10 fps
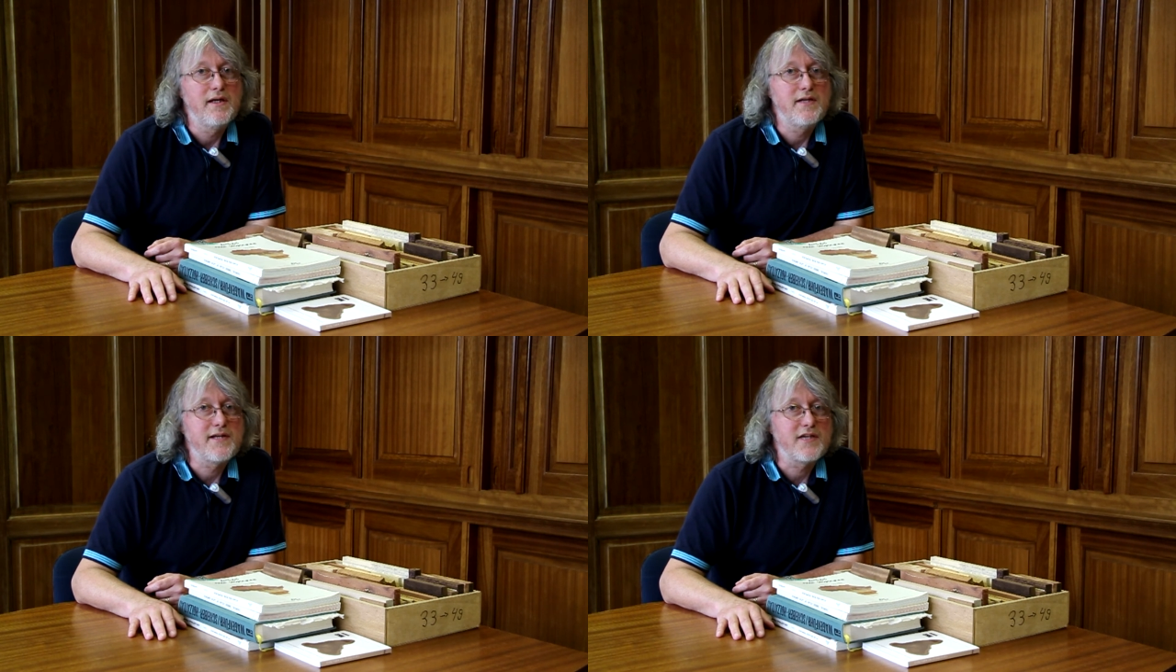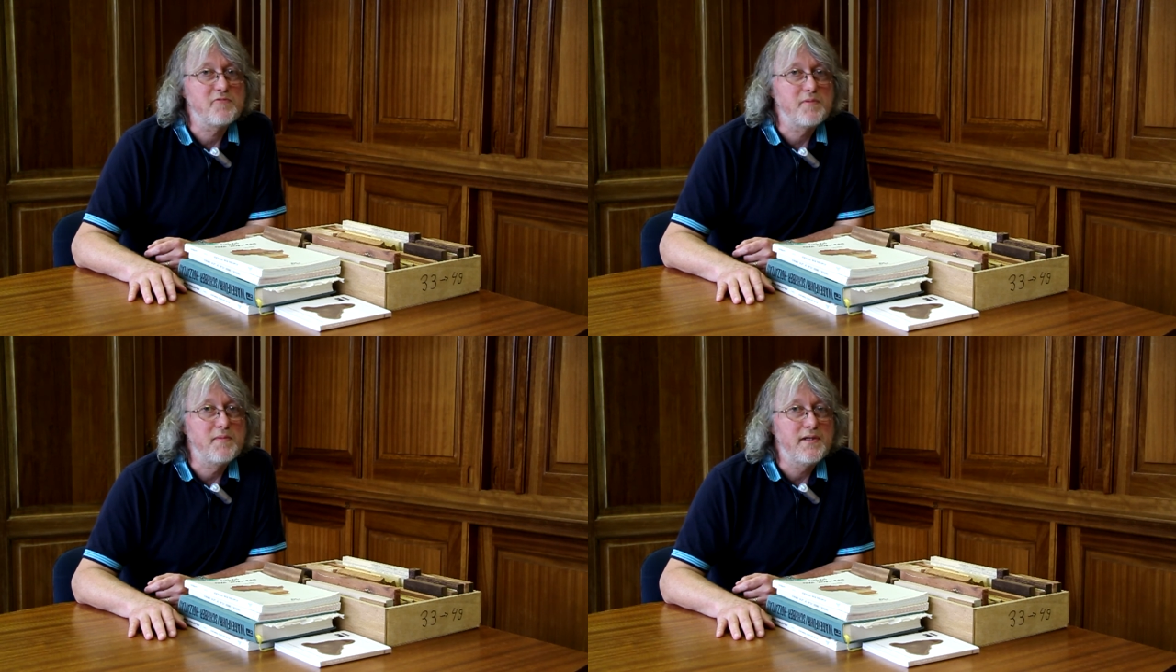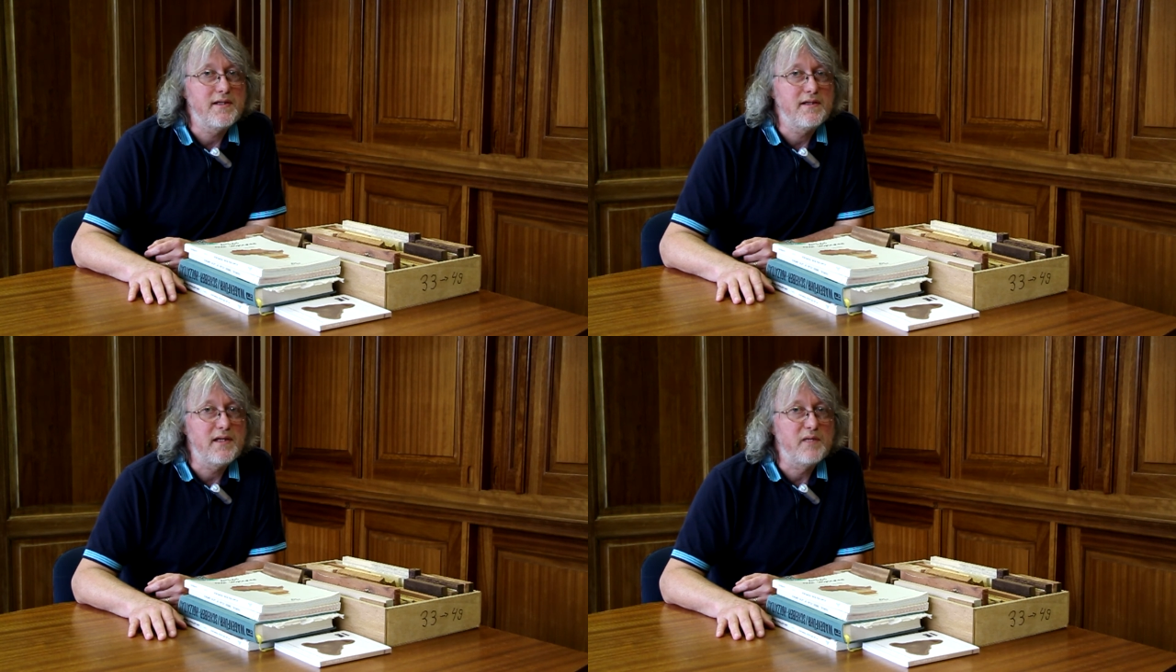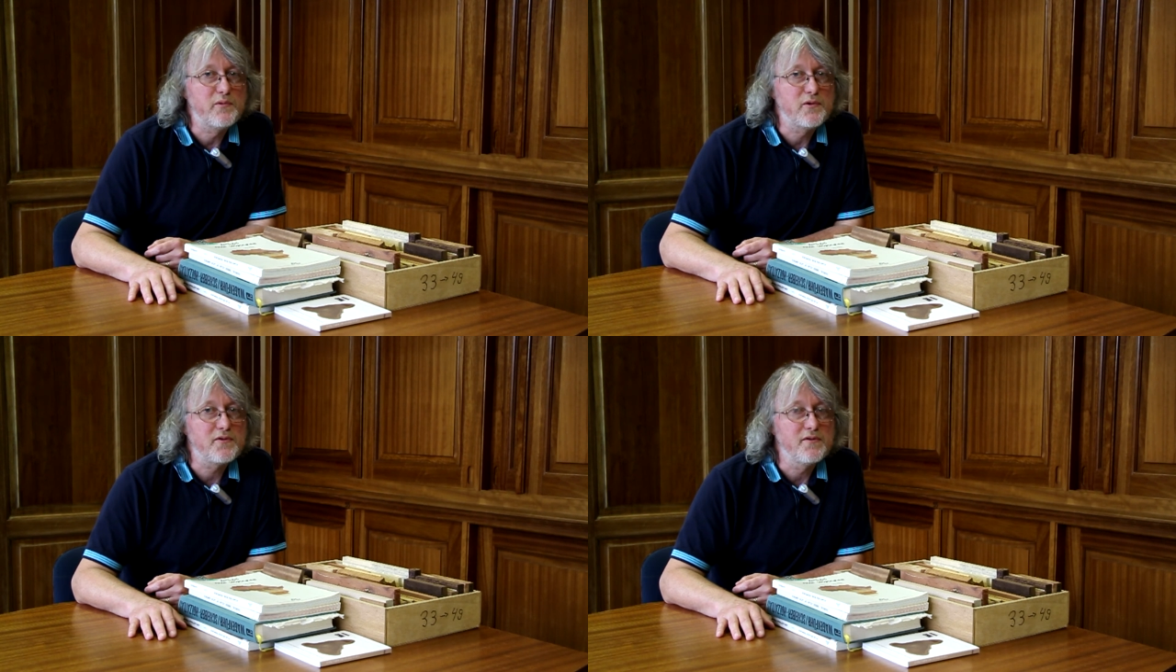is extremely
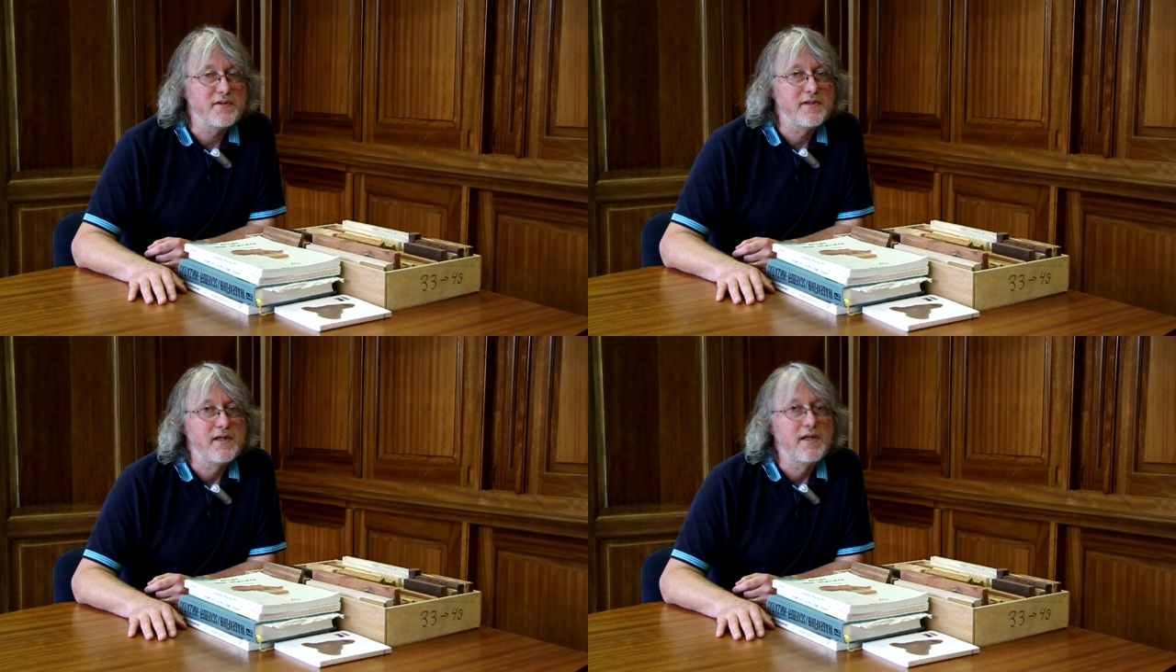important.